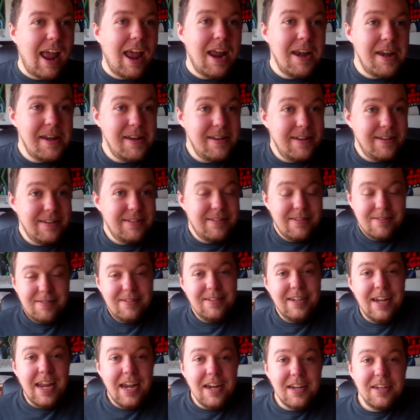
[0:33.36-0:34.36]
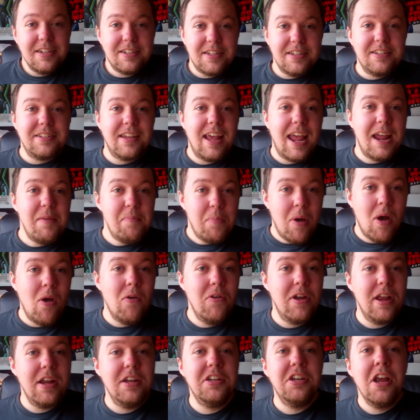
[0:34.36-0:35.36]
and needless to say
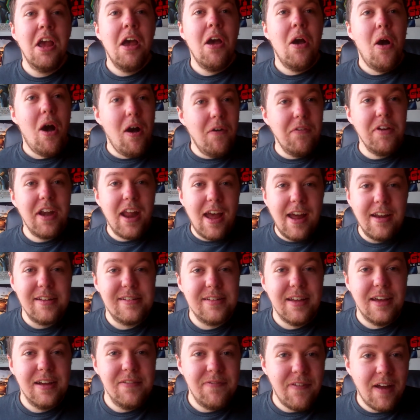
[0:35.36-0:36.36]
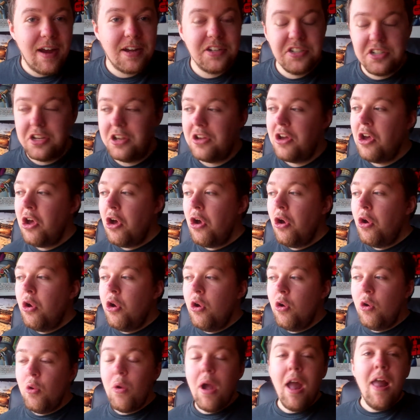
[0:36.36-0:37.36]
ponage of an anti-vaxxer
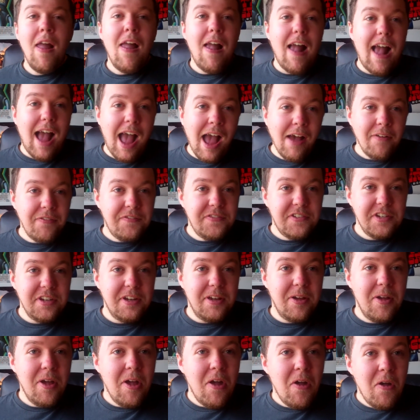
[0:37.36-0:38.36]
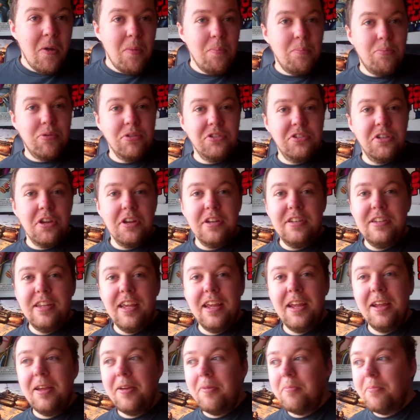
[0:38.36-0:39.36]
who, after
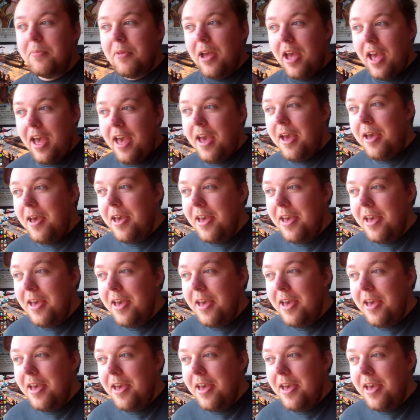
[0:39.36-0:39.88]
presenting uh,